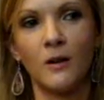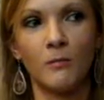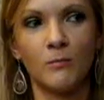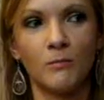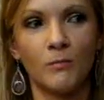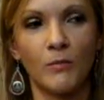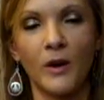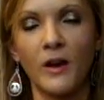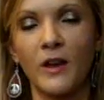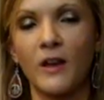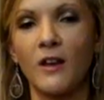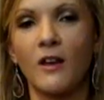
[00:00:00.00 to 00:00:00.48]

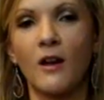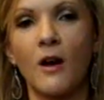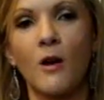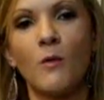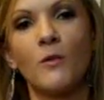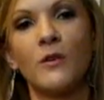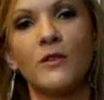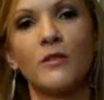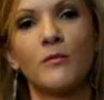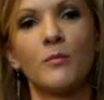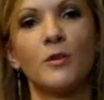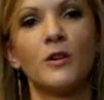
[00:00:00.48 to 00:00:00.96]
up breaking
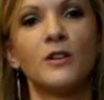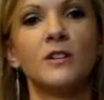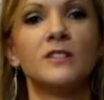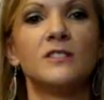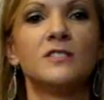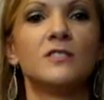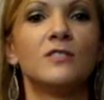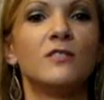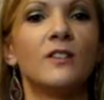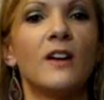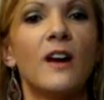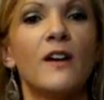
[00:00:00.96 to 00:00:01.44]
up with pretty
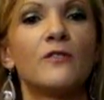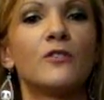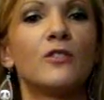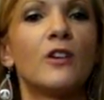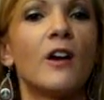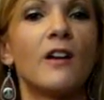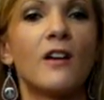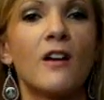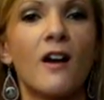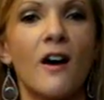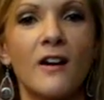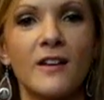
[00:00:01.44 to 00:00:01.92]
soon
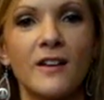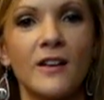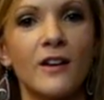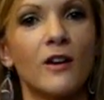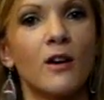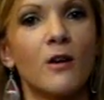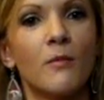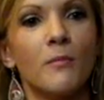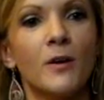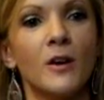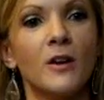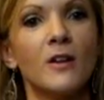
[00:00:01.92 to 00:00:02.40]
after I got
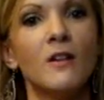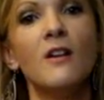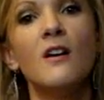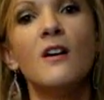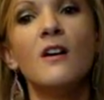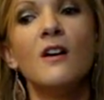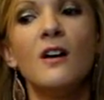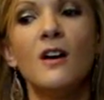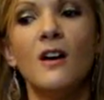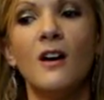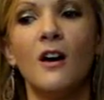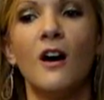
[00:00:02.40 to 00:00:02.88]
here. But
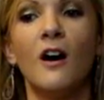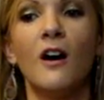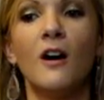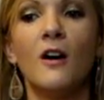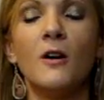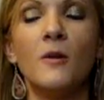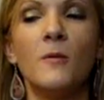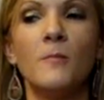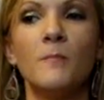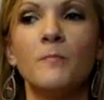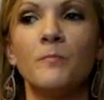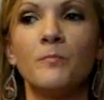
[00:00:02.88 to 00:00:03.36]

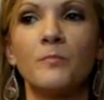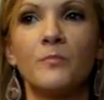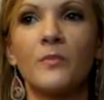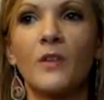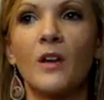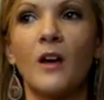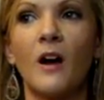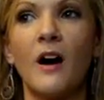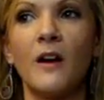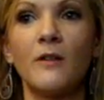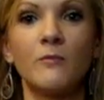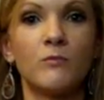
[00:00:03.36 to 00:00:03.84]

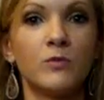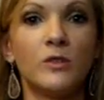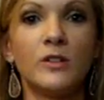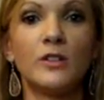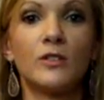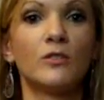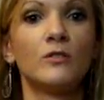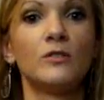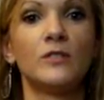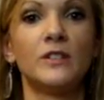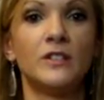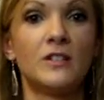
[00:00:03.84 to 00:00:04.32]
I
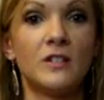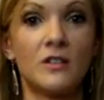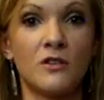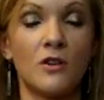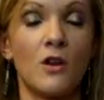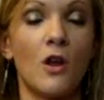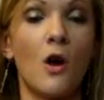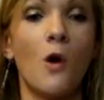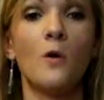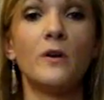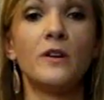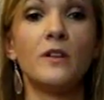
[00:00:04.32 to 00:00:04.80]
literally
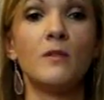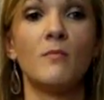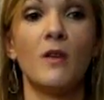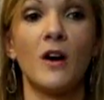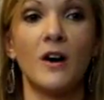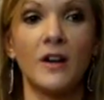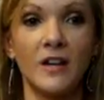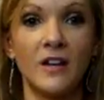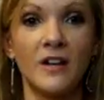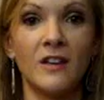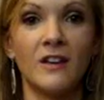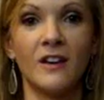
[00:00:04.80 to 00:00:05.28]
didn't know
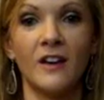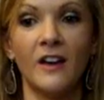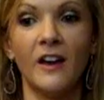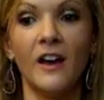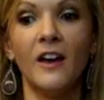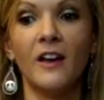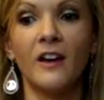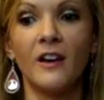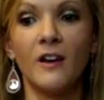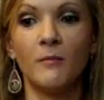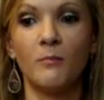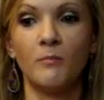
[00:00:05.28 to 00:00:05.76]
anybody,
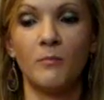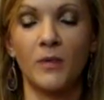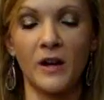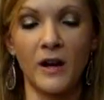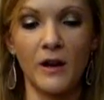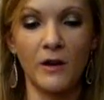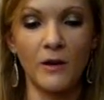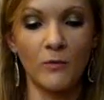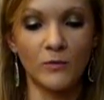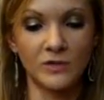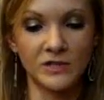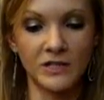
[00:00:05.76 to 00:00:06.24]
but
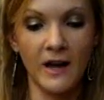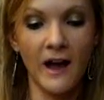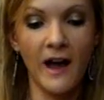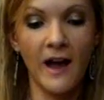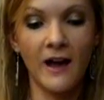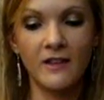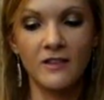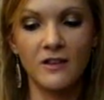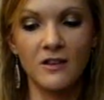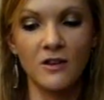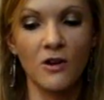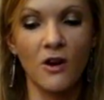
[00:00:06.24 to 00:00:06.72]
I was
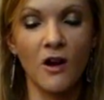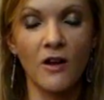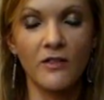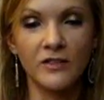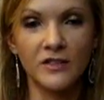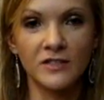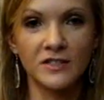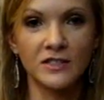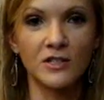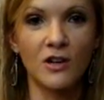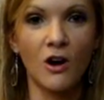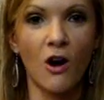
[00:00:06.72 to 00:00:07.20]
acting on
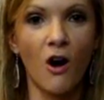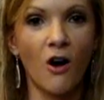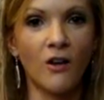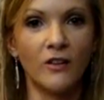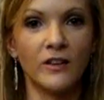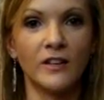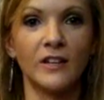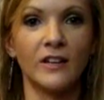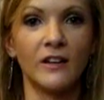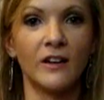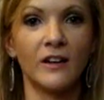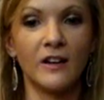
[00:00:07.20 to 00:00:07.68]
this
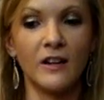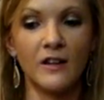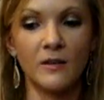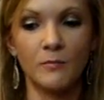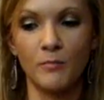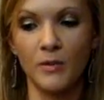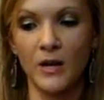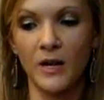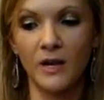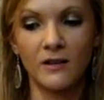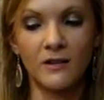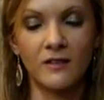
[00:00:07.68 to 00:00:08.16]
calling, and I
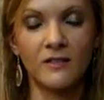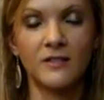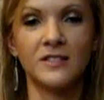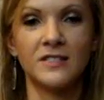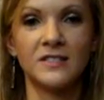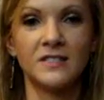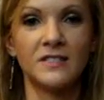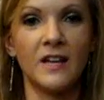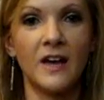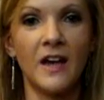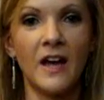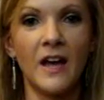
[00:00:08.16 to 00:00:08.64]
picked
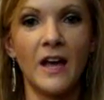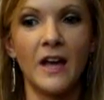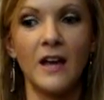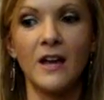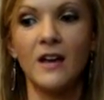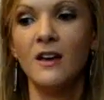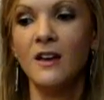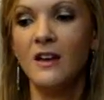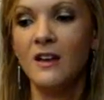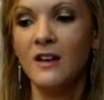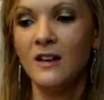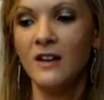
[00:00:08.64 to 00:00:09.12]
this
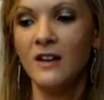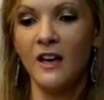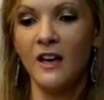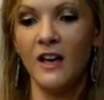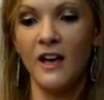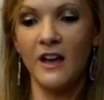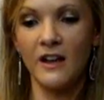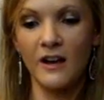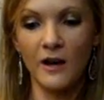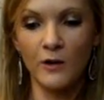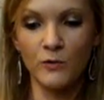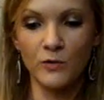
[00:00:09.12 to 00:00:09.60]
day,
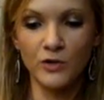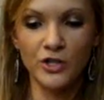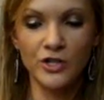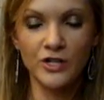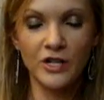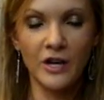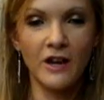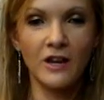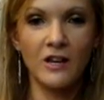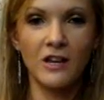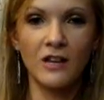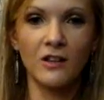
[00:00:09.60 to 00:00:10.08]
and I was
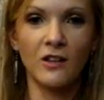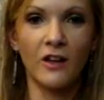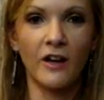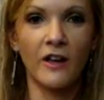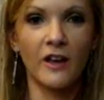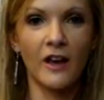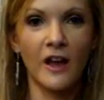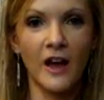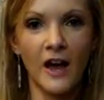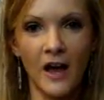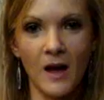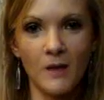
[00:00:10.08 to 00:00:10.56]
shaking
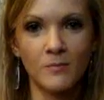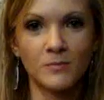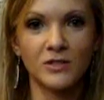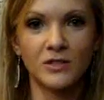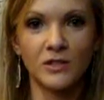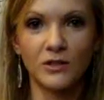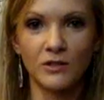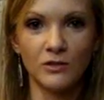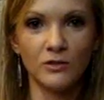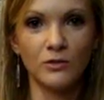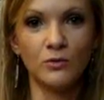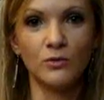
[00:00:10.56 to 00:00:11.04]
like an
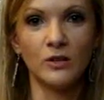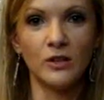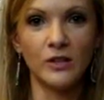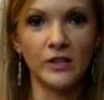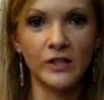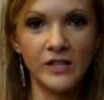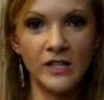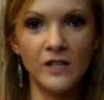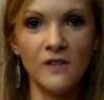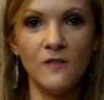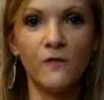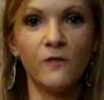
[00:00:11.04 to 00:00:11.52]
absolute
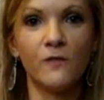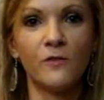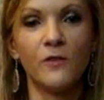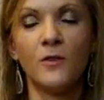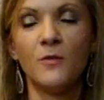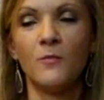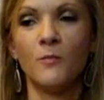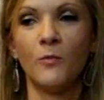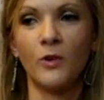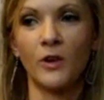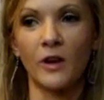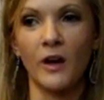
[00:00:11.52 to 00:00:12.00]
leaf
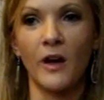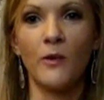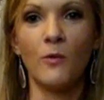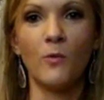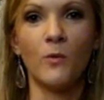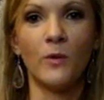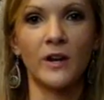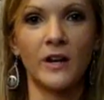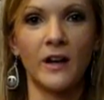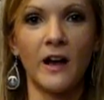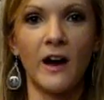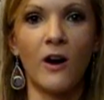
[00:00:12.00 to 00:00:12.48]
when I
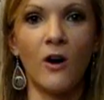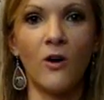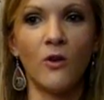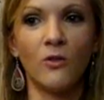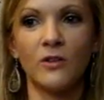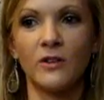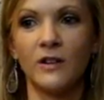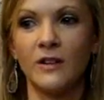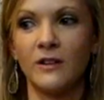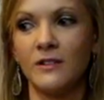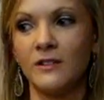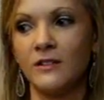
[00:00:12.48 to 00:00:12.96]
went
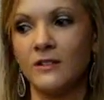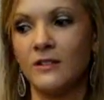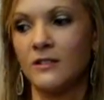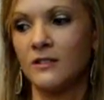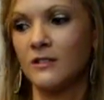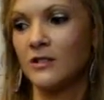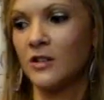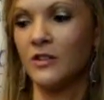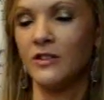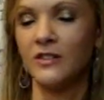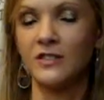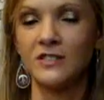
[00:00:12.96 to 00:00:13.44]
out
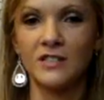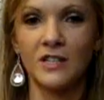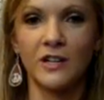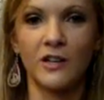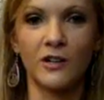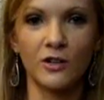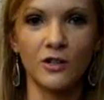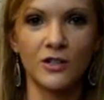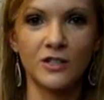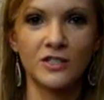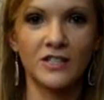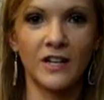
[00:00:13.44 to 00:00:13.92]
into this
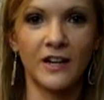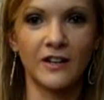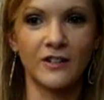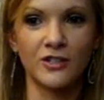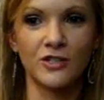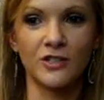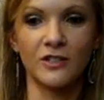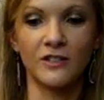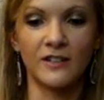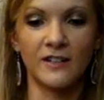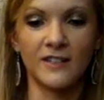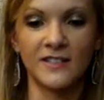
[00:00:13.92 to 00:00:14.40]

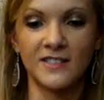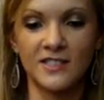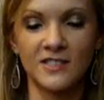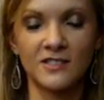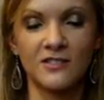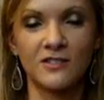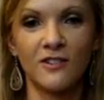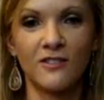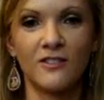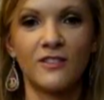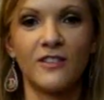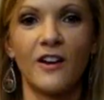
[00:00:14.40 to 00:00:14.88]
intersection. I
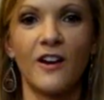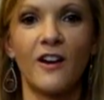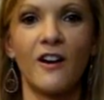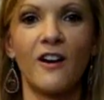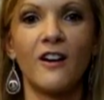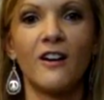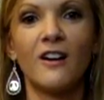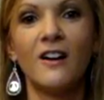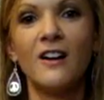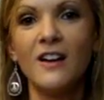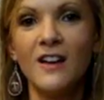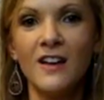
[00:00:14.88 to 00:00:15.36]
stood
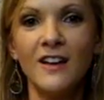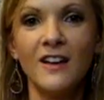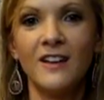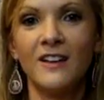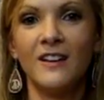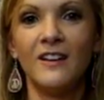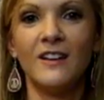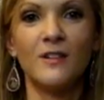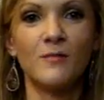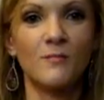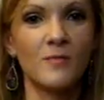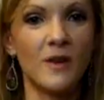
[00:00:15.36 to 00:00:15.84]
there
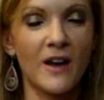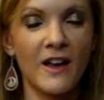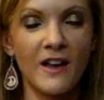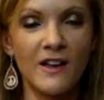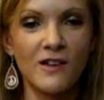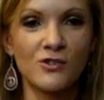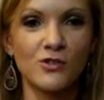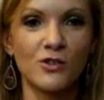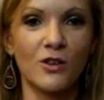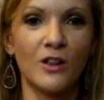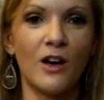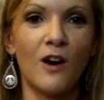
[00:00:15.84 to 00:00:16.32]
in my
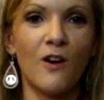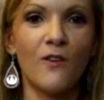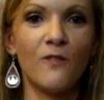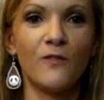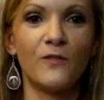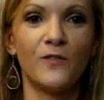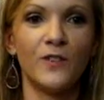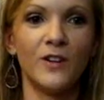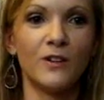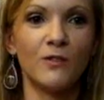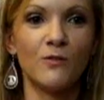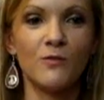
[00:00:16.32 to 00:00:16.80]
angel
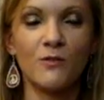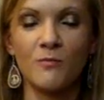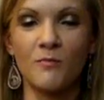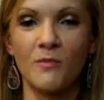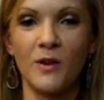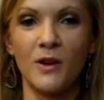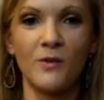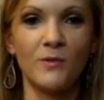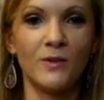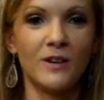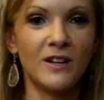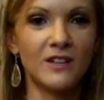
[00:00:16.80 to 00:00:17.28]
outfit with
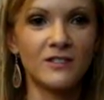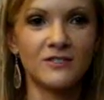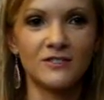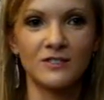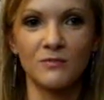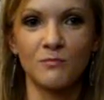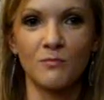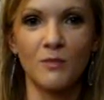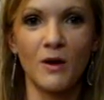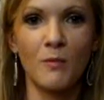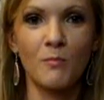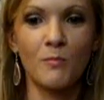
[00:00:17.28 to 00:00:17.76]
my wings
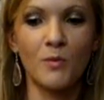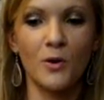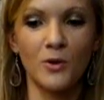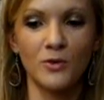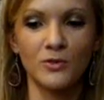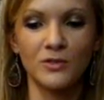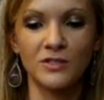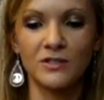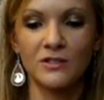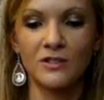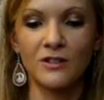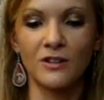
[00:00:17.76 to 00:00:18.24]
and my
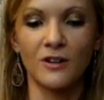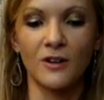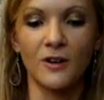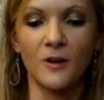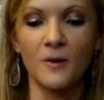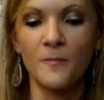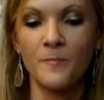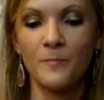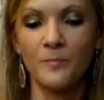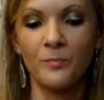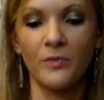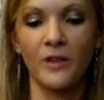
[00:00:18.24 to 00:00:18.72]

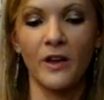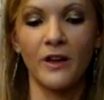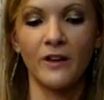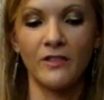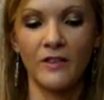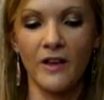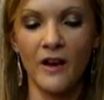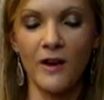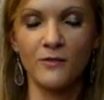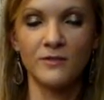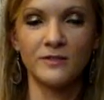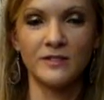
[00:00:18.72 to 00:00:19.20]
poster,
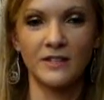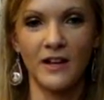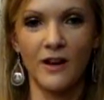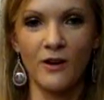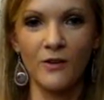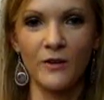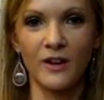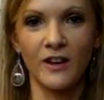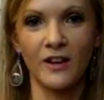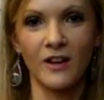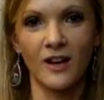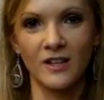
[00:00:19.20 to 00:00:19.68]
and that was
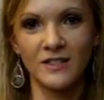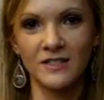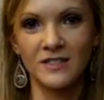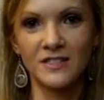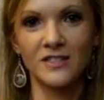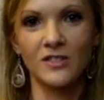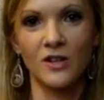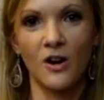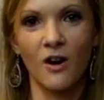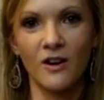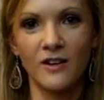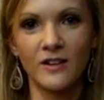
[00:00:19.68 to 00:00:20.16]
how I got
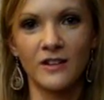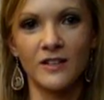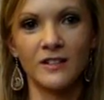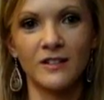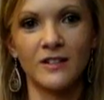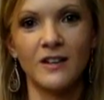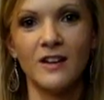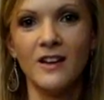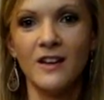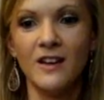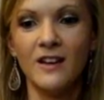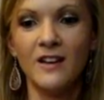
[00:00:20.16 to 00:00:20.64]

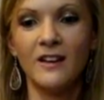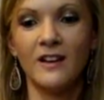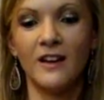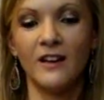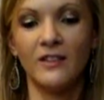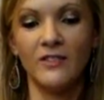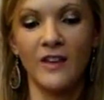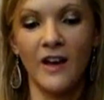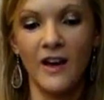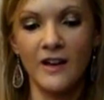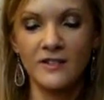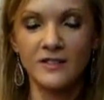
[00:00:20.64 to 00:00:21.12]
started.
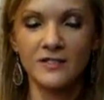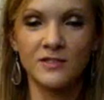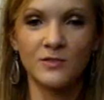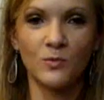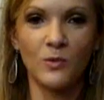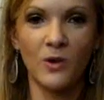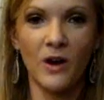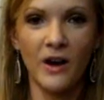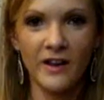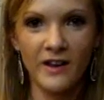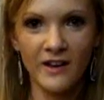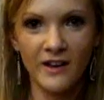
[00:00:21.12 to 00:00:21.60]
And that is
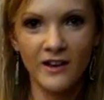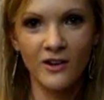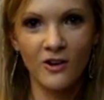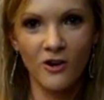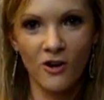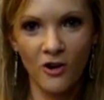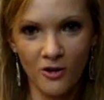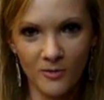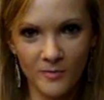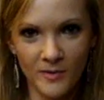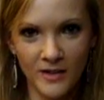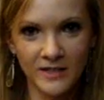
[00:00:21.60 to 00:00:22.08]
why I
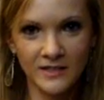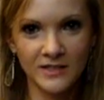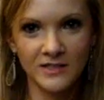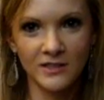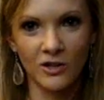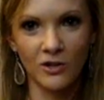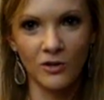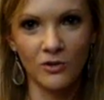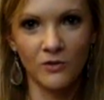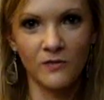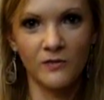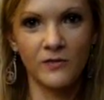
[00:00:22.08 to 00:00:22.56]
call
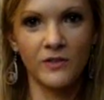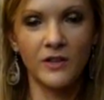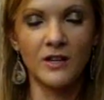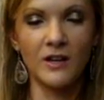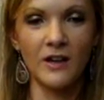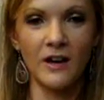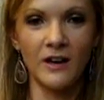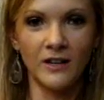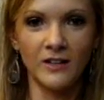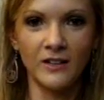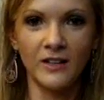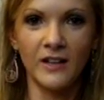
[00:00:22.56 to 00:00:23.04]
myself
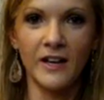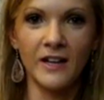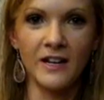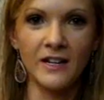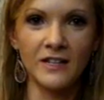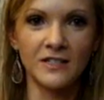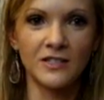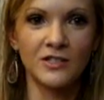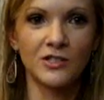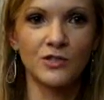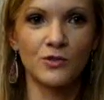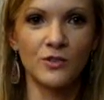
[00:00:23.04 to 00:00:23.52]
the
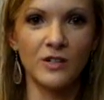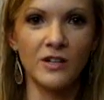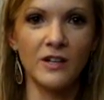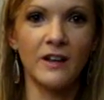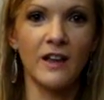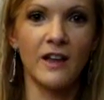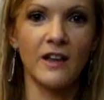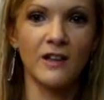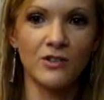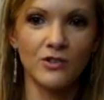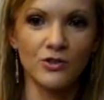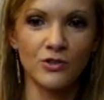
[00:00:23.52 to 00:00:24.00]
LA Street
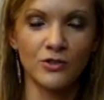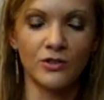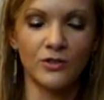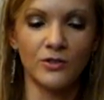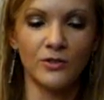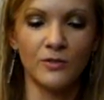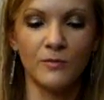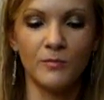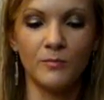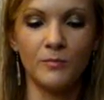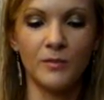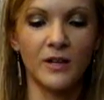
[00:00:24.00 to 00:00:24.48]

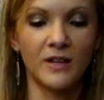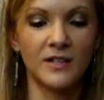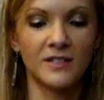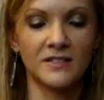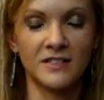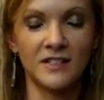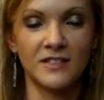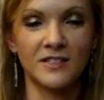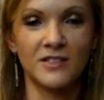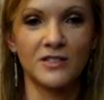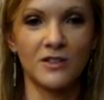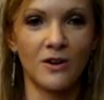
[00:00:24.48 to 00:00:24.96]
Angel,
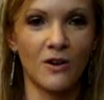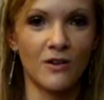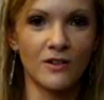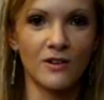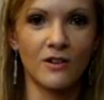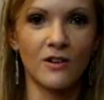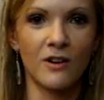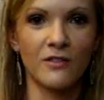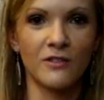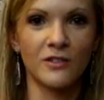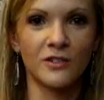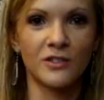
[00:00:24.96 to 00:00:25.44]
because I
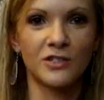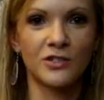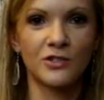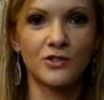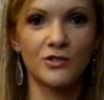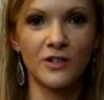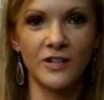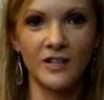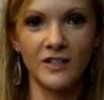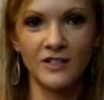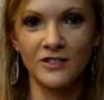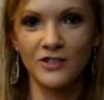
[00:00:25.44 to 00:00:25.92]
started on the
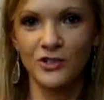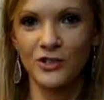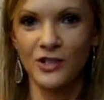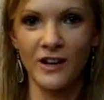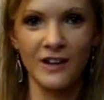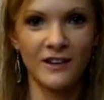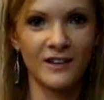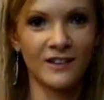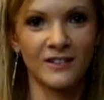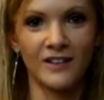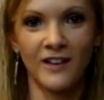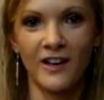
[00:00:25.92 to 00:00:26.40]
streets,
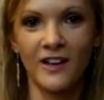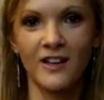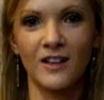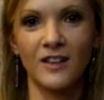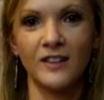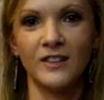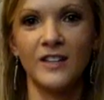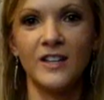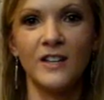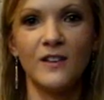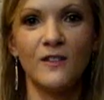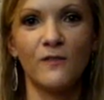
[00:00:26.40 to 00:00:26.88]
shaking like
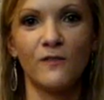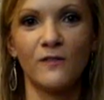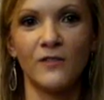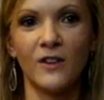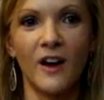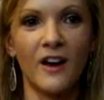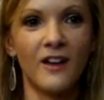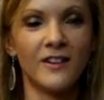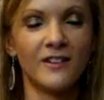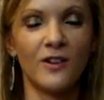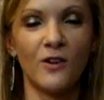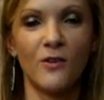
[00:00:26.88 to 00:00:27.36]
a leaf,
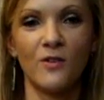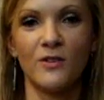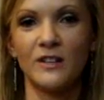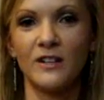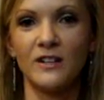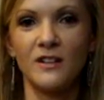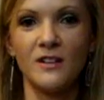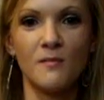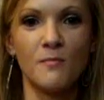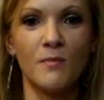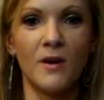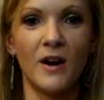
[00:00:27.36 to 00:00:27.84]
not knowing
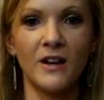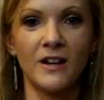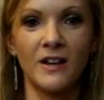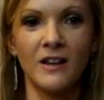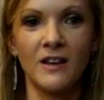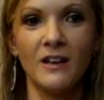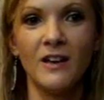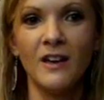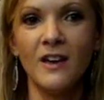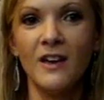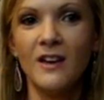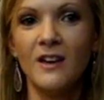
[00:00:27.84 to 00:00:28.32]

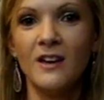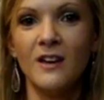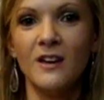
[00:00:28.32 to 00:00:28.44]
anybody.